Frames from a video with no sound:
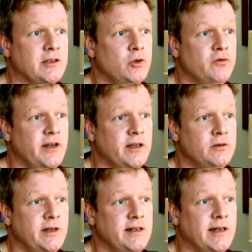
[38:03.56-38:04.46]
to your vehicle
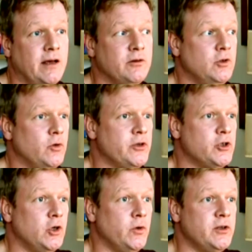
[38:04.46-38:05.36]
details, your
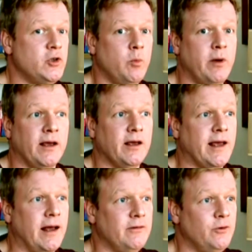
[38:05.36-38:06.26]
insurance, your bank
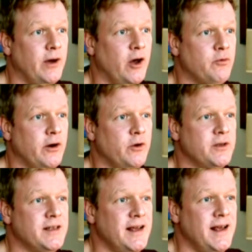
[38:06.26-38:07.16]
account, your health
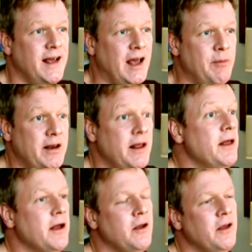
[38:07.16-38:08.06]
records. I mean,
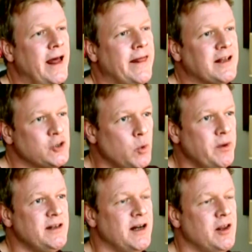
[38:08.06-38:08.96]
that's not
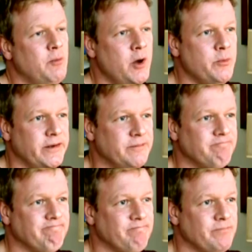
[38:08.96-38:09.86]
being done at the moment,
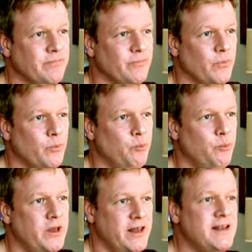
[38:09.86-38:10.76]

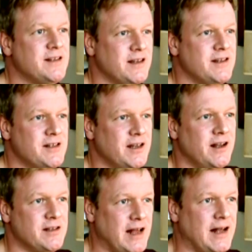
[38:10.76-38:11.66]
but these are the
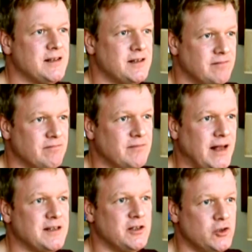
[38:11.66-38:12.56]
concerns. That's
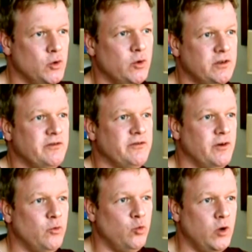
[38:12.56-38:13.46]
the sort of
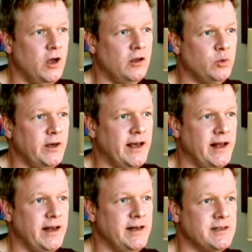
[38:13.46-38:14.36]
world we're
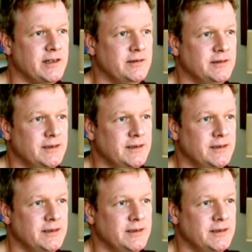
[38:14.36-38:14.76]
heading into.